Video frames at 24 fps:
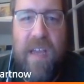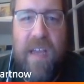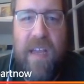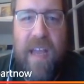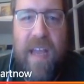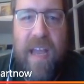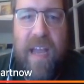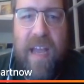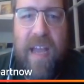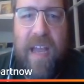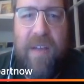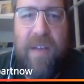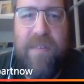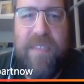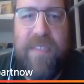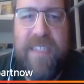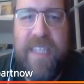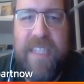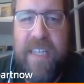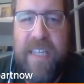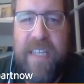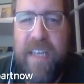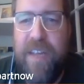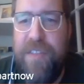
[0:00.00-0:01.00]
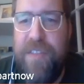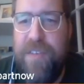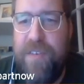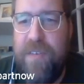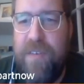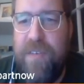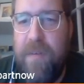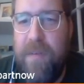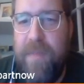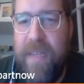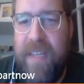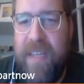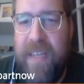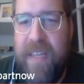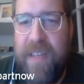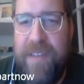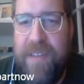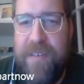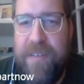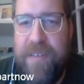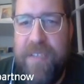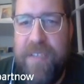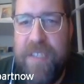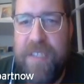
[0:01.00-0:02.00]
I would say the
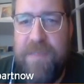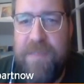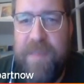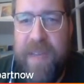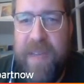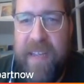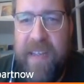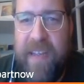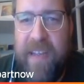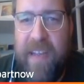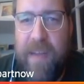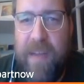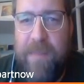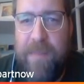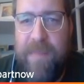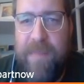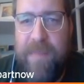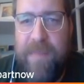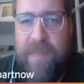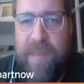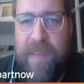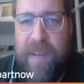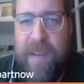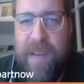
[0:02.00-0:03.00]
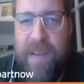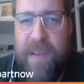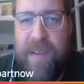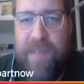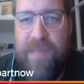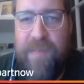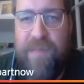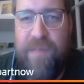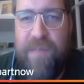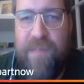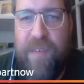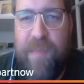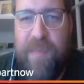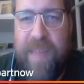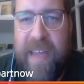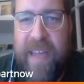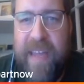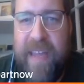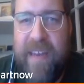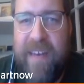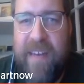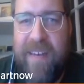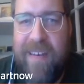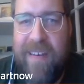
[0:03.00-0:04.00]
other just picking up from
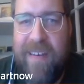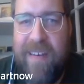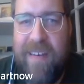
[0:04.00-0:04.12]
that.